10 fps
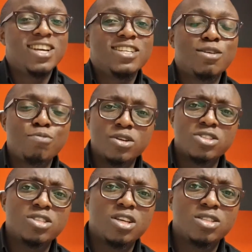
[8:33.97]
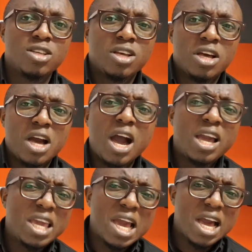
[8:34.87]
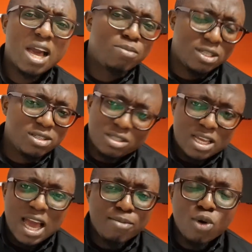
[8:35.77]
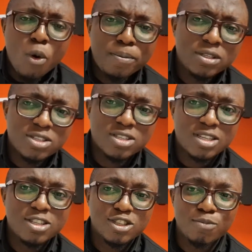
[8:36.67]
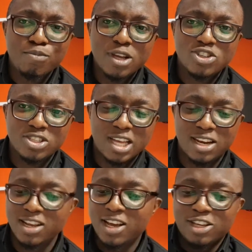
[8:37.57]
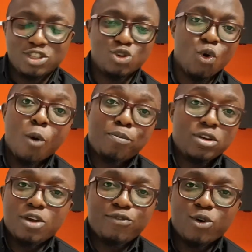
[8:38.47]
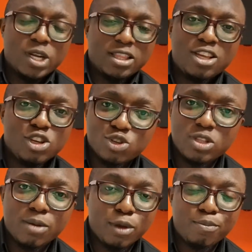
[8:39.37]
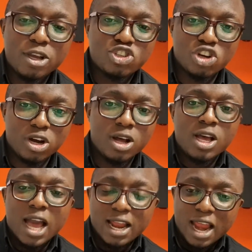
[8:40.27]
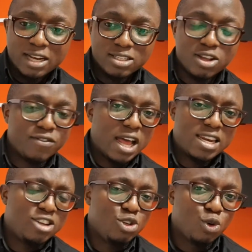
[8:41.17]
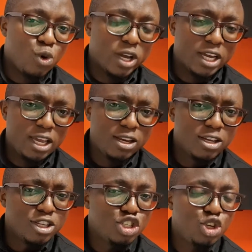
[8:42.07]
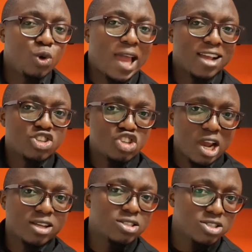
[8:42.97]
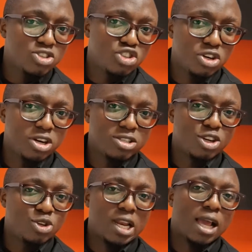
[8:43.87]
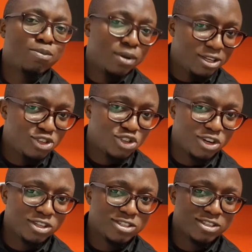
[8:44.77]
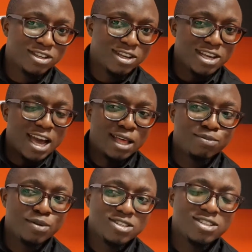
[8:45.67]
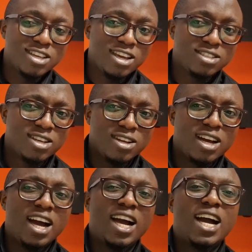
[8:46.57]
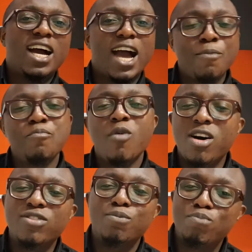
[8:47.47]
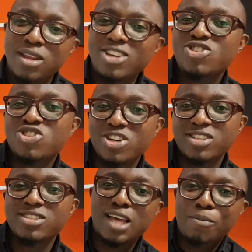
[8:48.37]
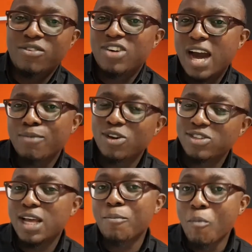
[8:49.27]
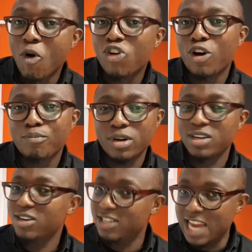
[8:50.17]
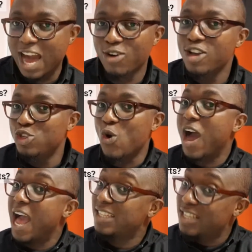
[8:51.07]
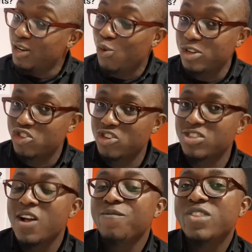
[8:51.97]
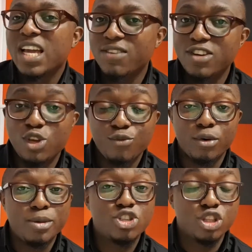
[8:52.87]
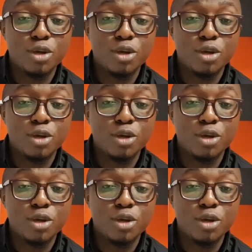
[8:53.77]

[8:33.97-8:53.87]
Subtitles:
The person says, I'm open to seeing some pictures, and you open your phone and then you're showing them your picture and stuff, and then you go again, do you like checked shirts or you like plain shirts? And the person says, I'm more of a plain shirt type of guy because I'm more corporate. Now, you are asking questions, they are giving you information.